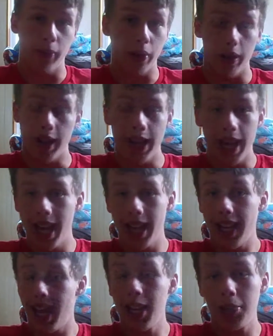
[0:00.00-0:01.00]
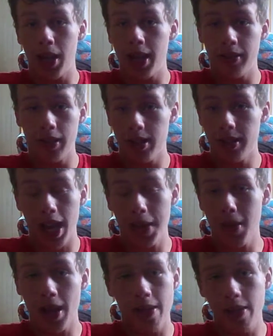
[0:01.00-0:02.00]
Well, hey man,
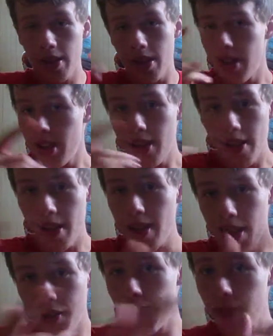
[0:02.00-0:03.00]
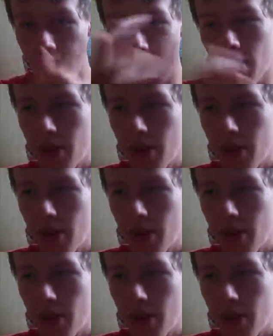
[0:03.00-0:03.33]
let's just